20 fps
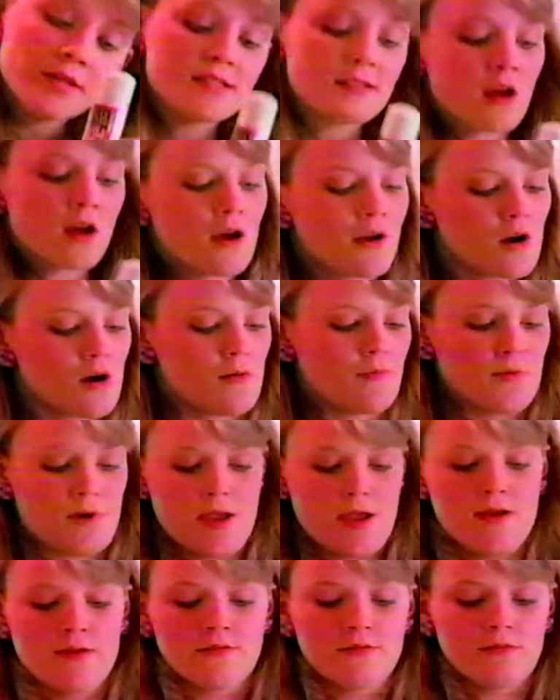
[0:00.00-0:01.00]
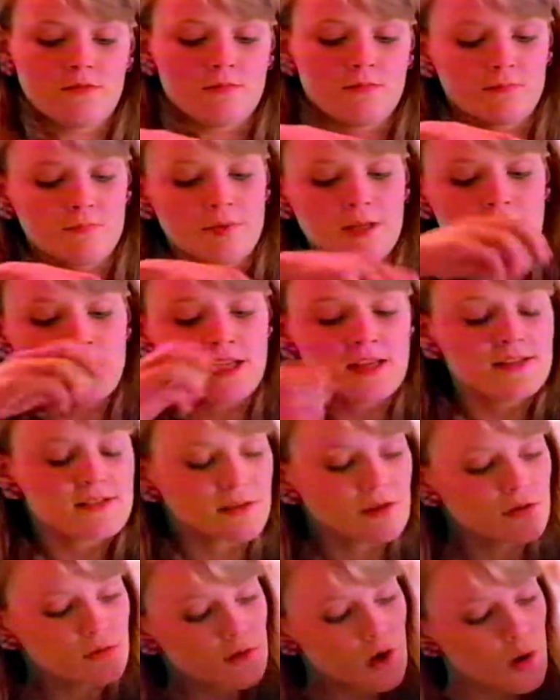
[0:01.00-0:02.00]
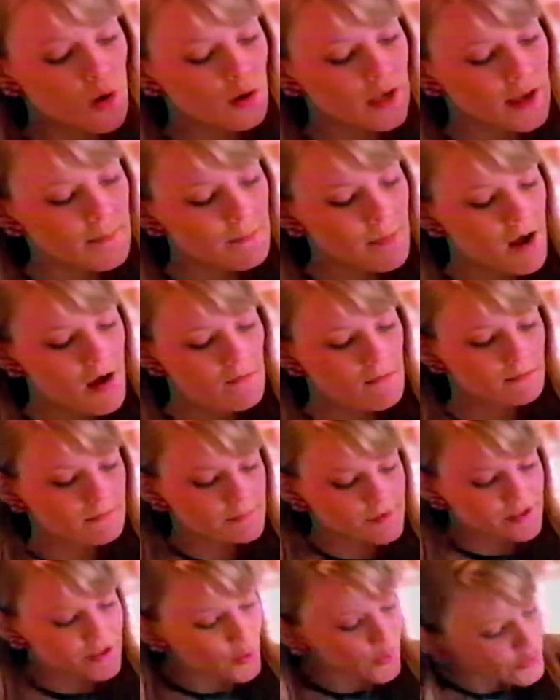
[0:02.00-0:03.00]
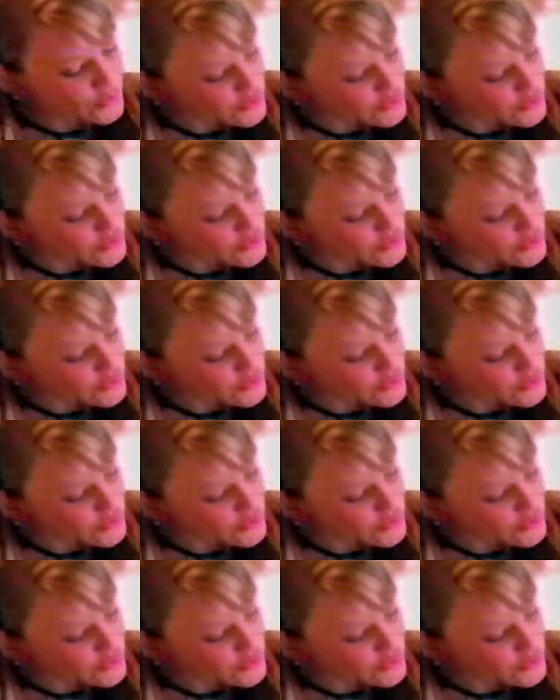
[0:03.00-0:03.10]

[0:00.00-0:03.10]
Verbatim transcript: it's not our brand, but it is the new Colgate pump, so